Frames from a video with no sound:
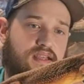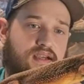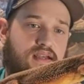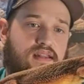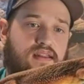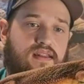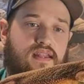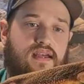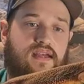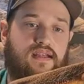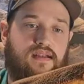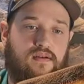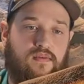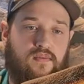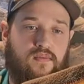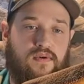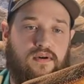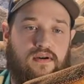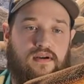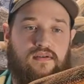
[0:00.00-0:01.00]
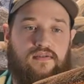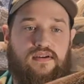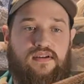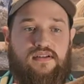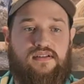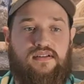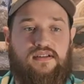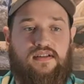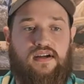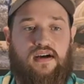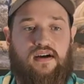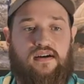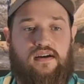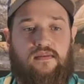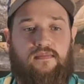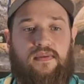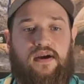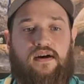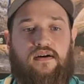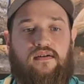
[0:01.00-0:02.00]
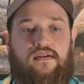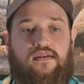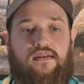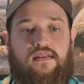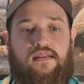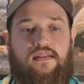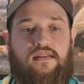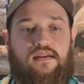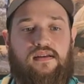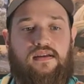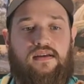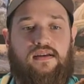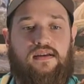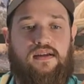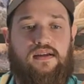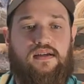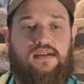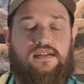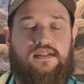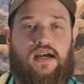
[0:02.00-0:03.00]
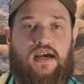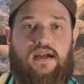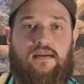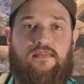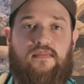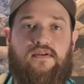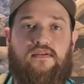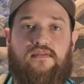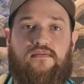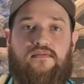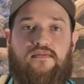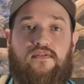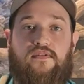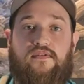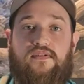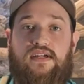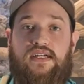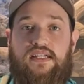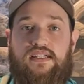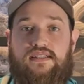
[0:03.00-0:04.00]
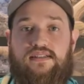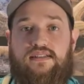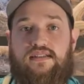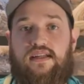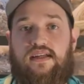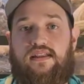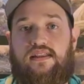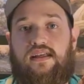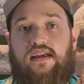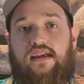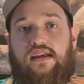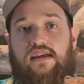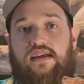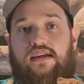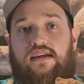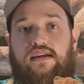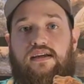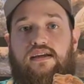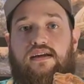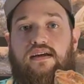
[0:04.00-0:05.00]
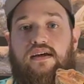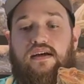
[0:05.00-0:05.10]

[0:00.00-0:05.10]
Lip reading: Then we're going to talk about the type of greens that they eat.